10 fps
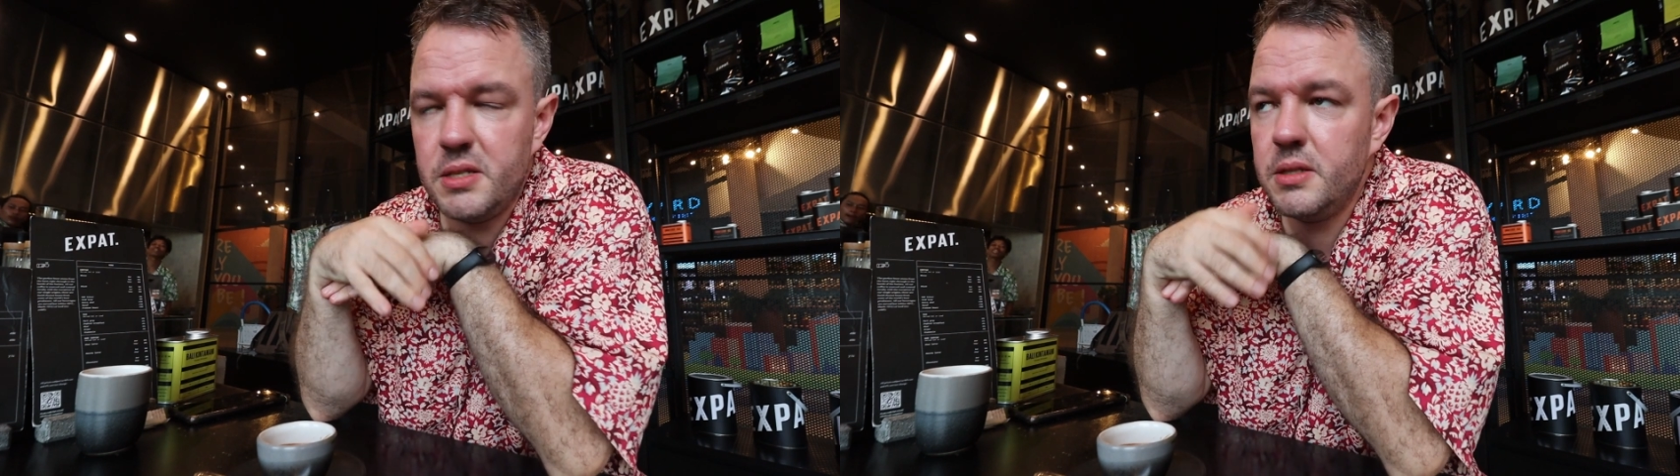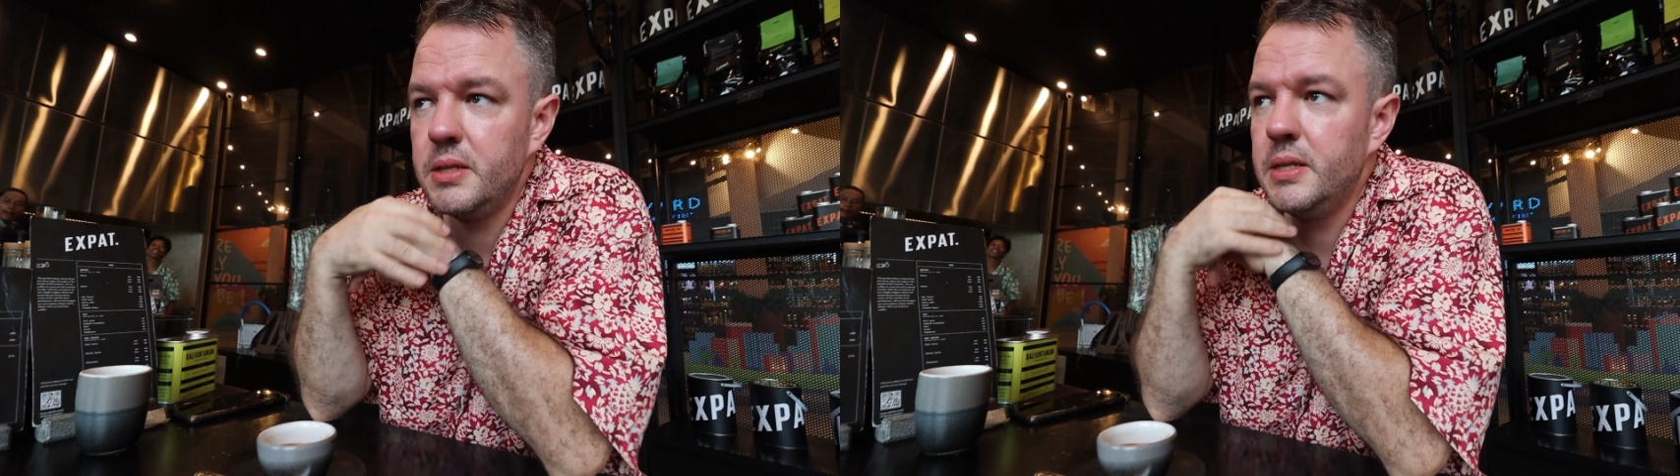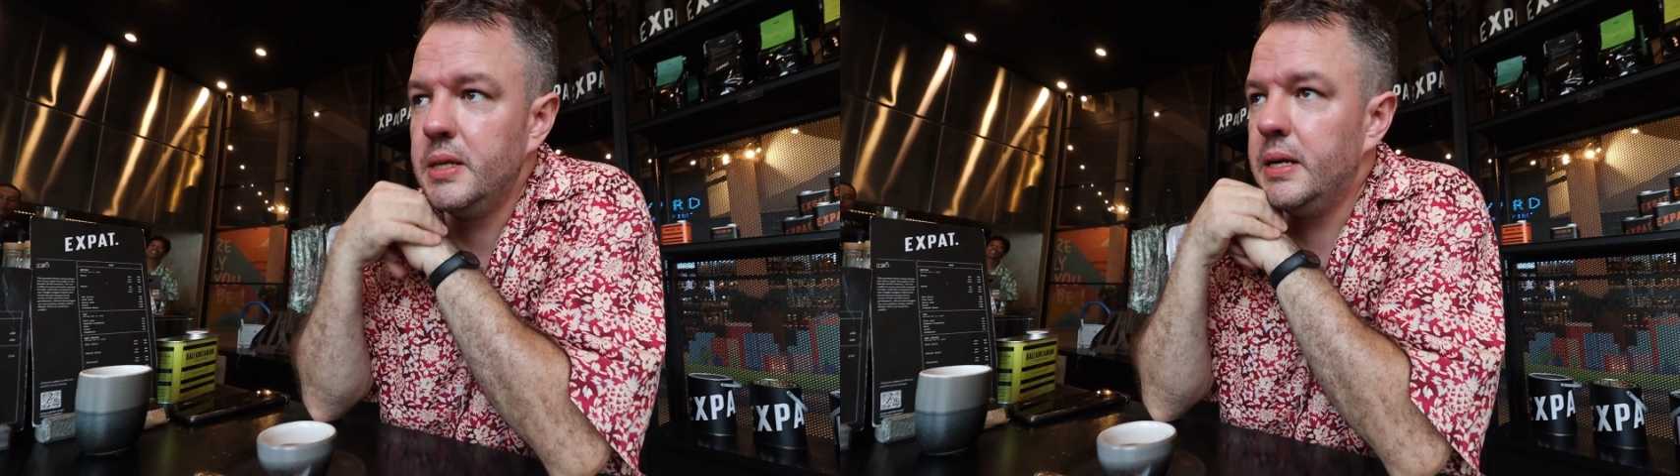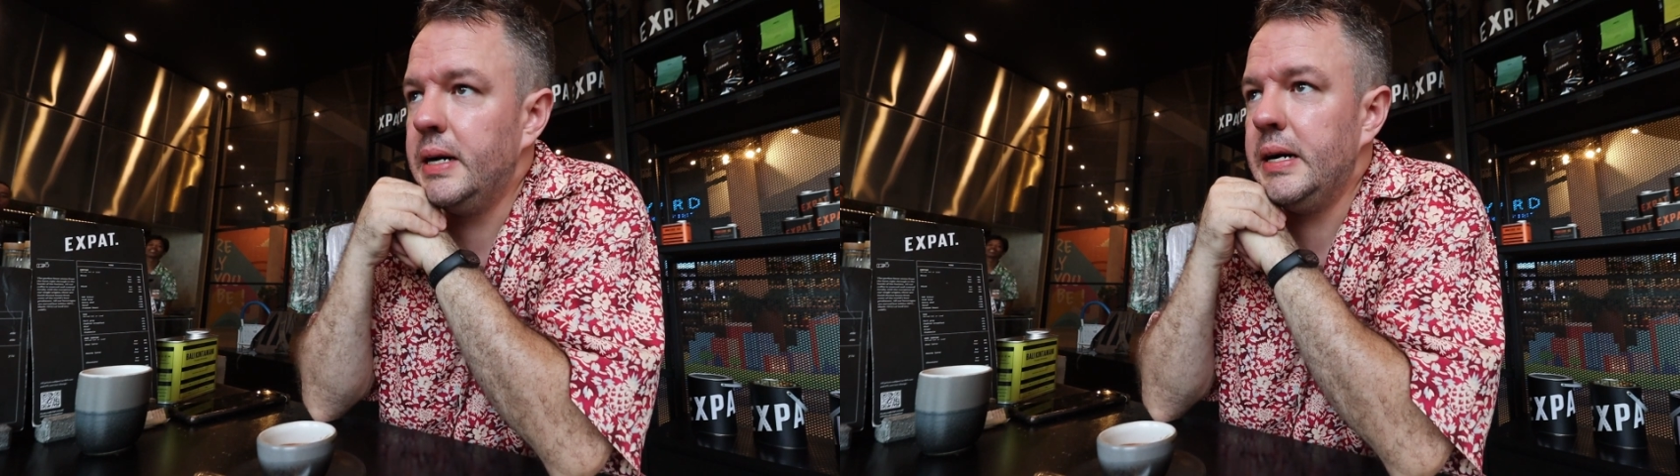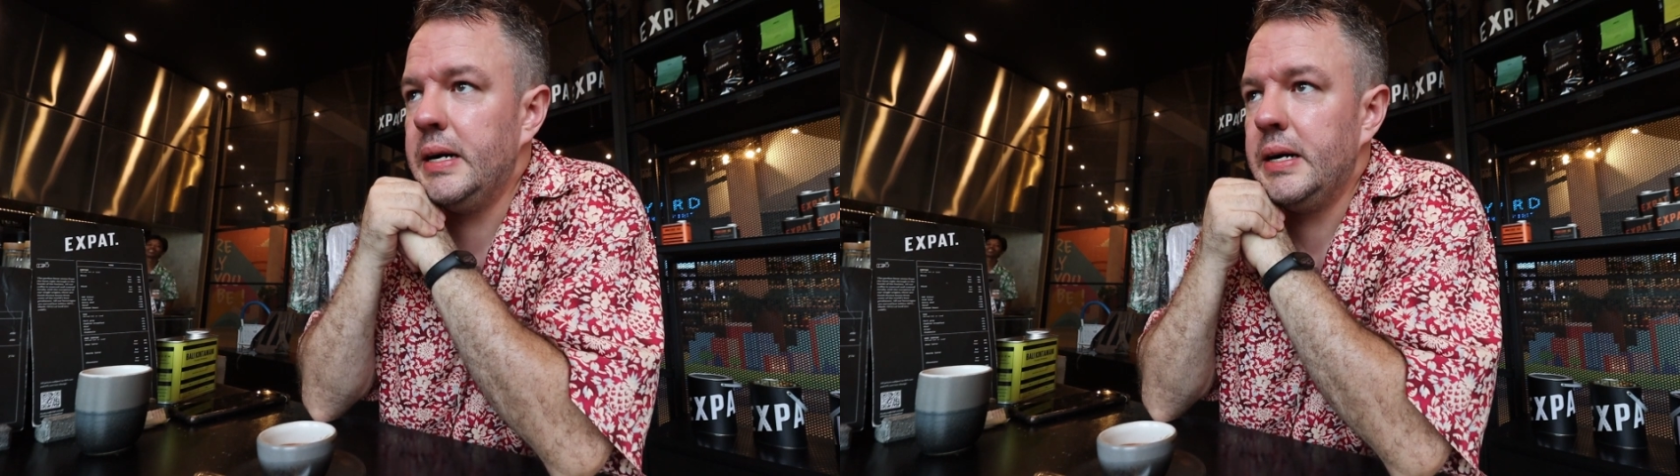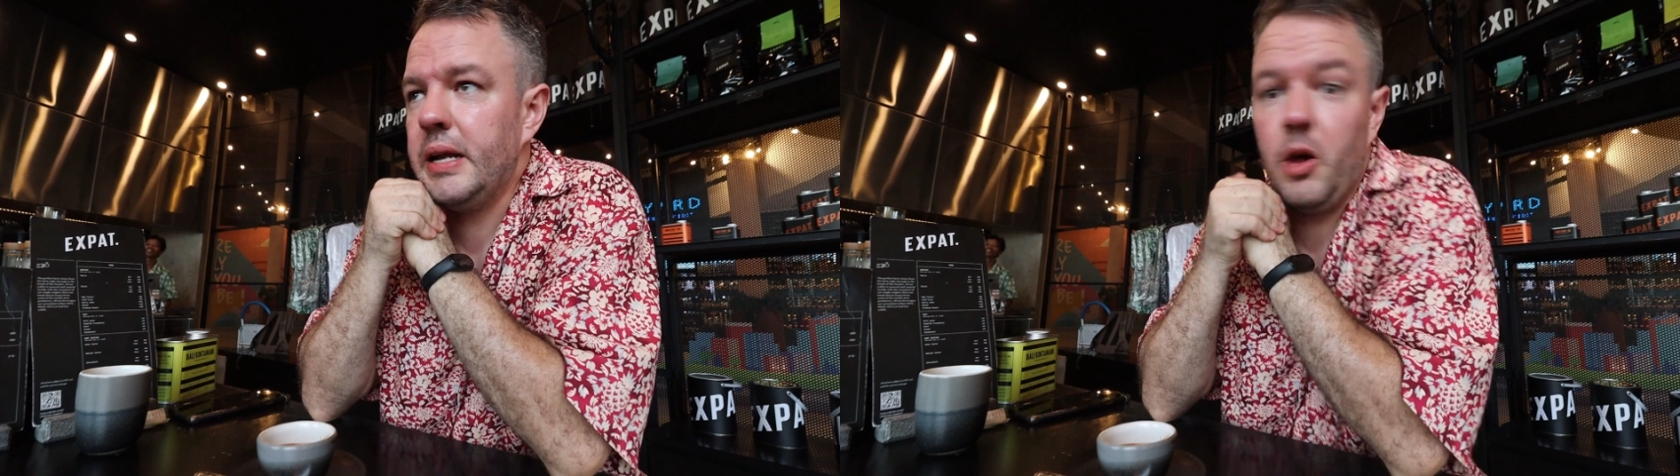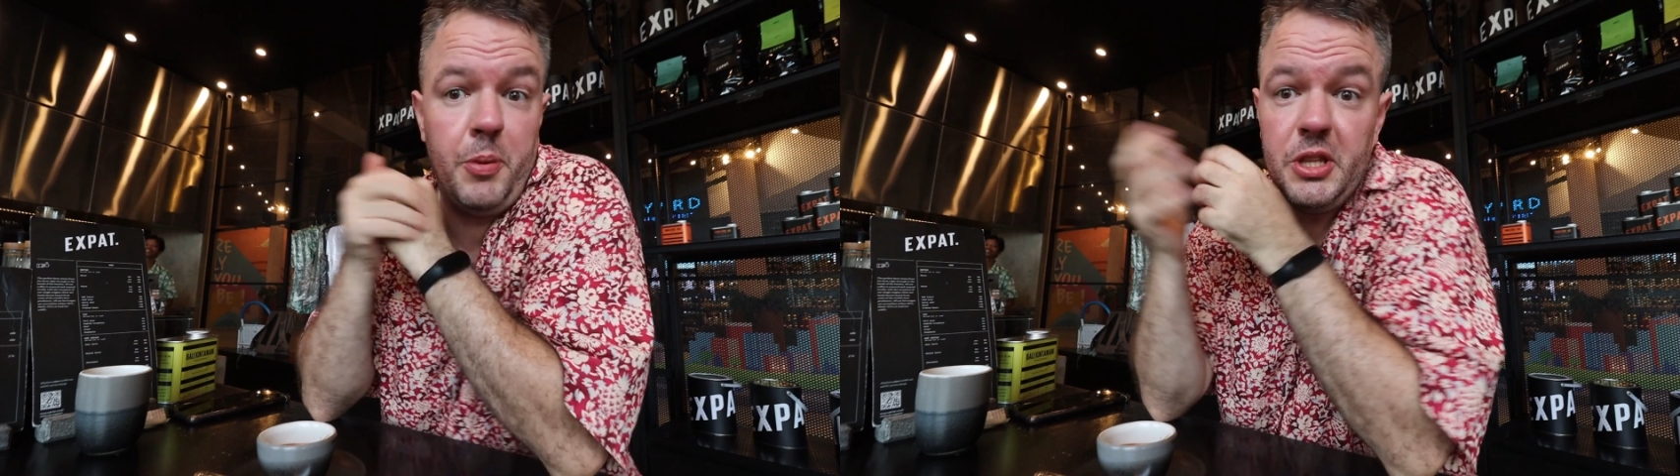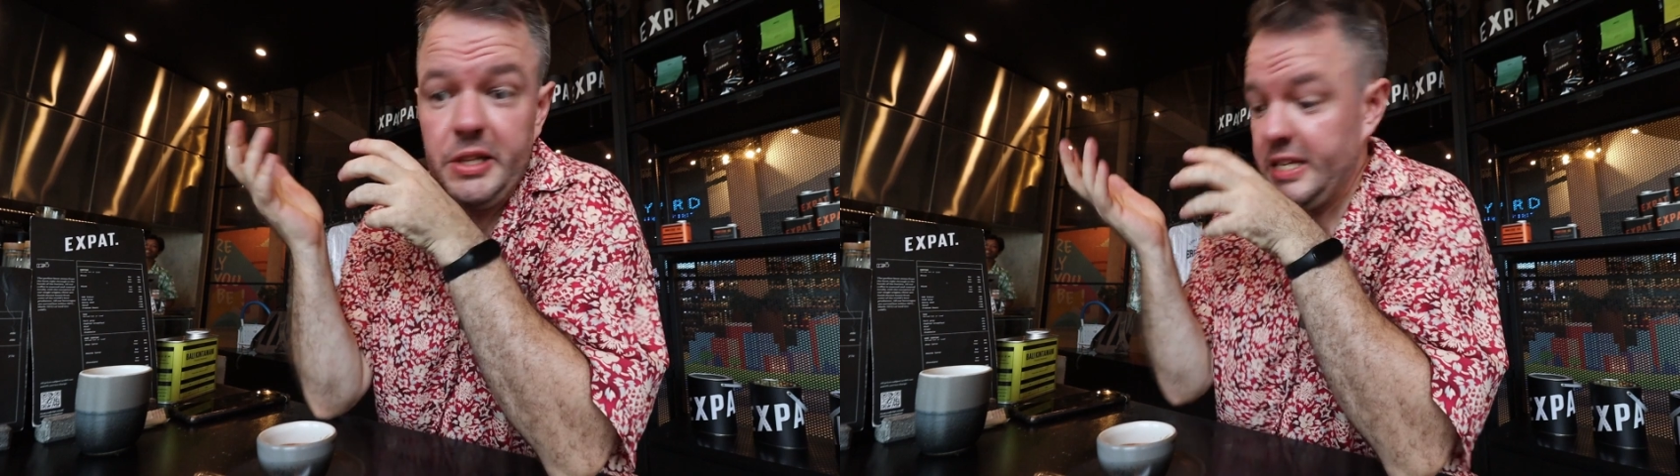And I'll
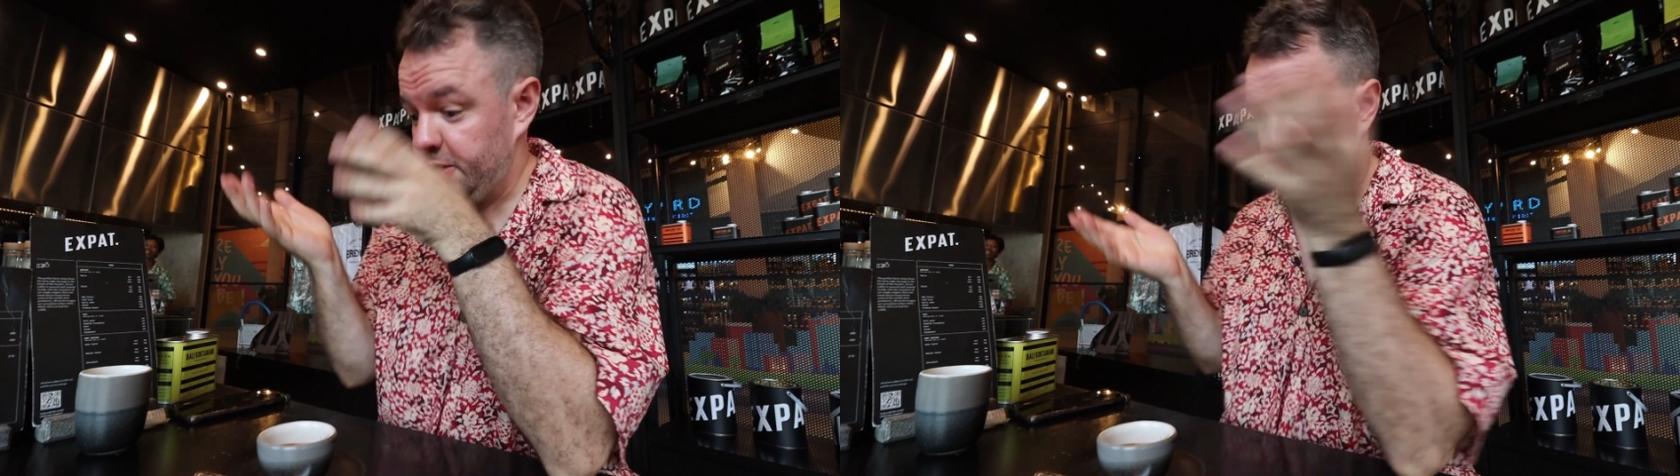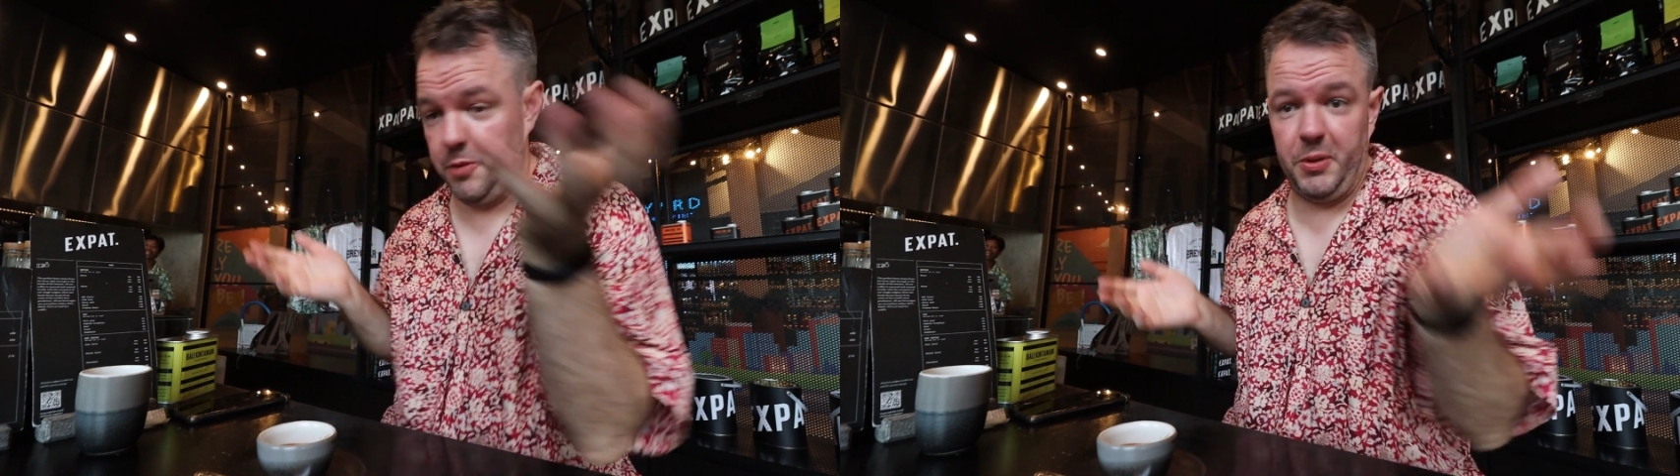put the links for the